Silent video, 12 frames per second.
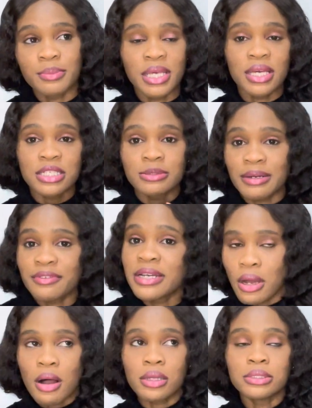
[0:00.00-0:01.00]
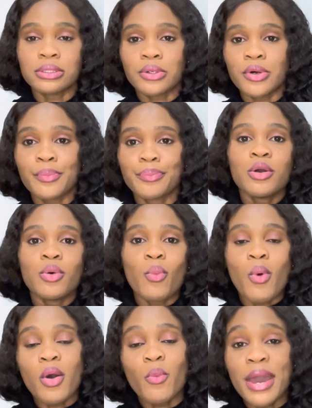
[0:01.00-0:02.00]
because my friend also
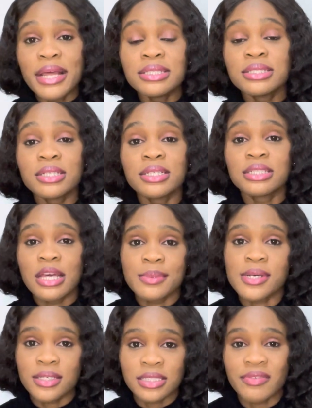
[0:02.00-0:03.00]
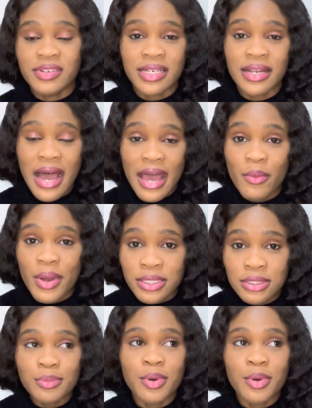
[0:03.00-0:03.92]
went to the same tax office that I went to,